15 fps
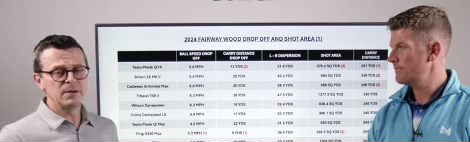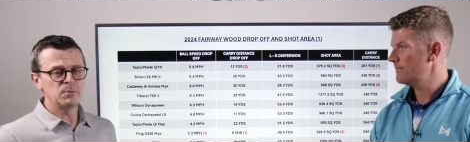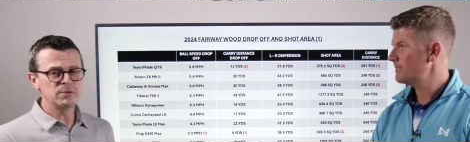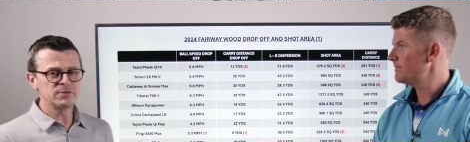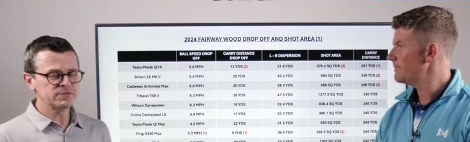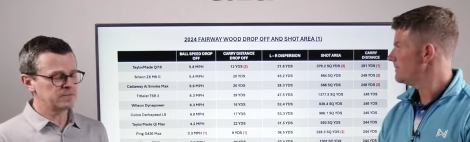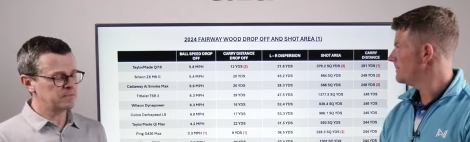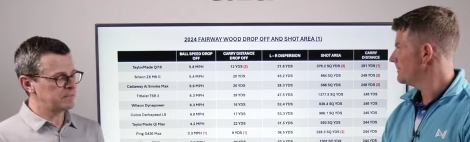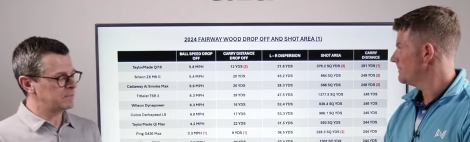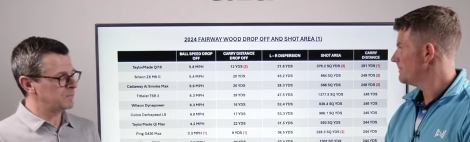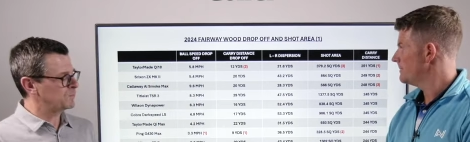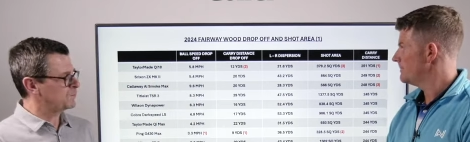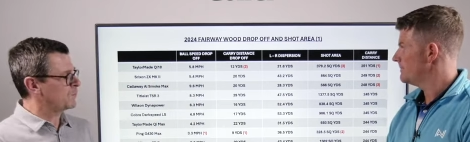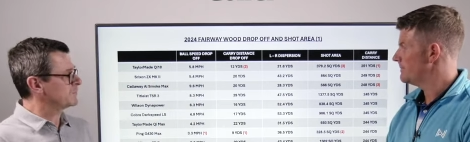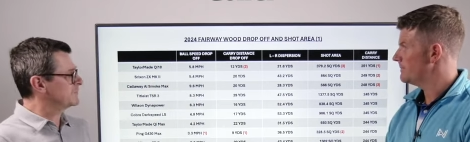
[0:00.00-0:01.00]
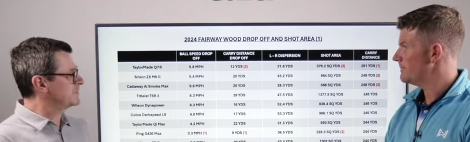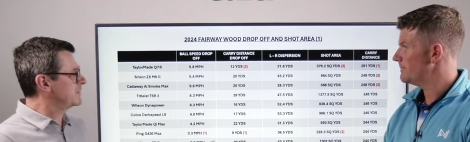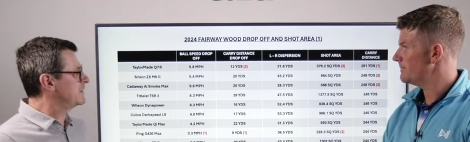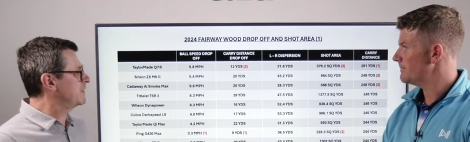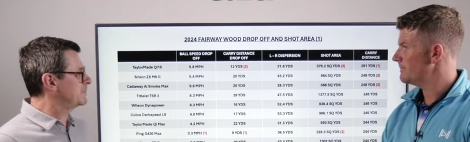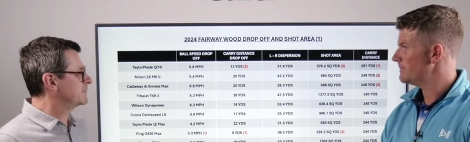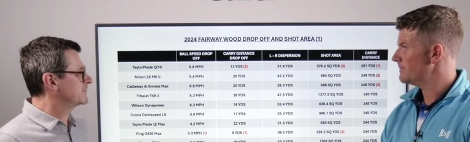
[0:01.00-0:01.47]
Speaker 1: What is what did the
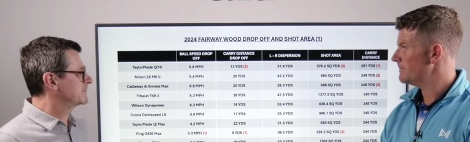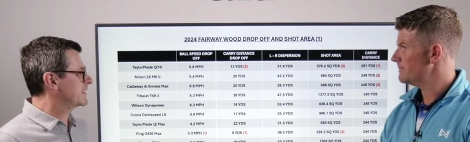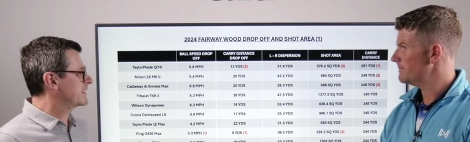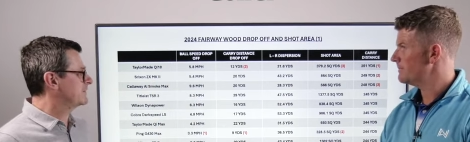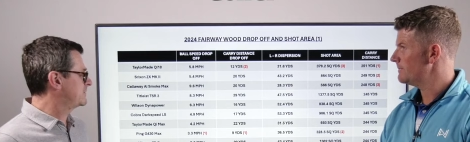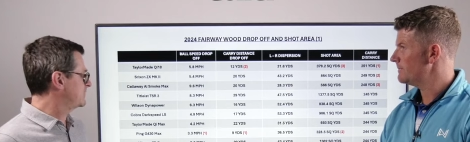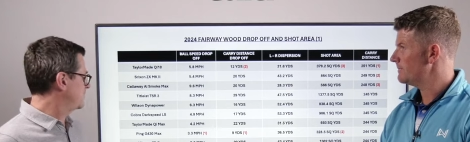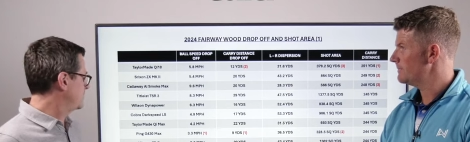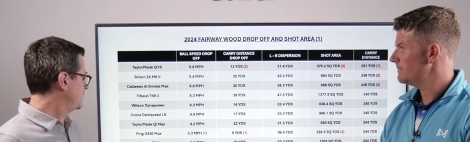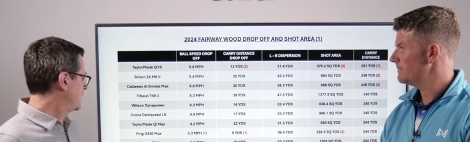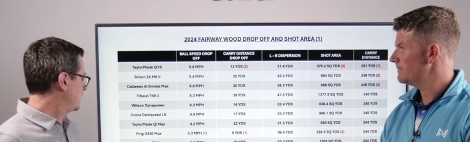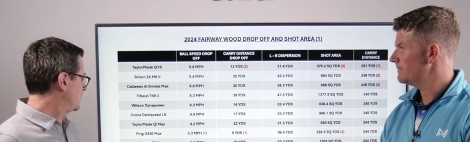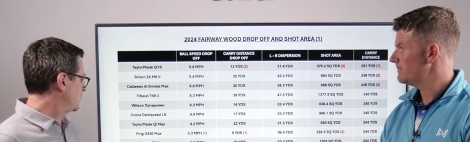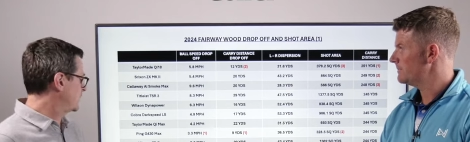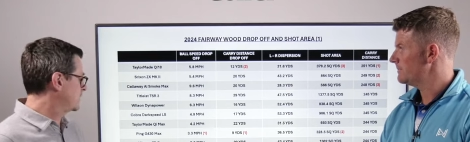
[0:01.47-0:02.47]
numbers say to you, Neil?